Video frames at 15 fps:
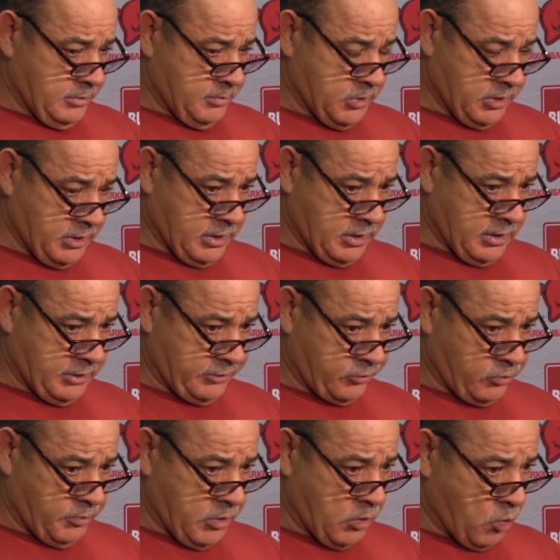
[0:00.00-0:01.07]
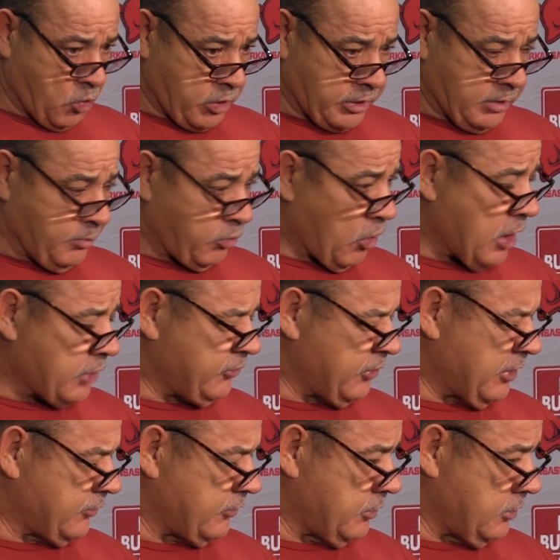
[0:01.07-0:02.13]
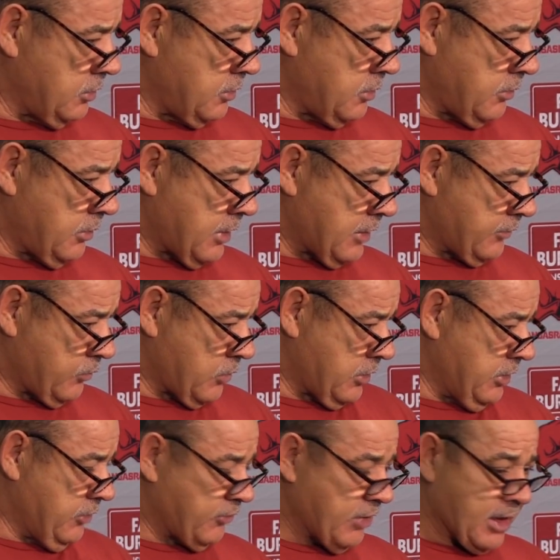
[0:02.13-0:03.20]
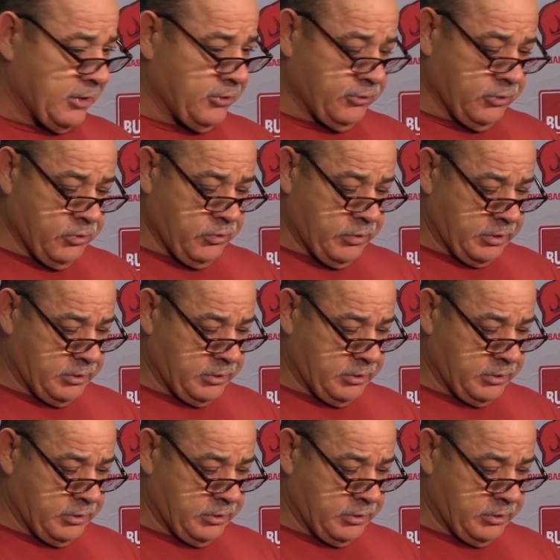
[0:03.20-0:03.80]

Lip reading: But again, it's going to be a work in process, you know, and that's what he's got to do.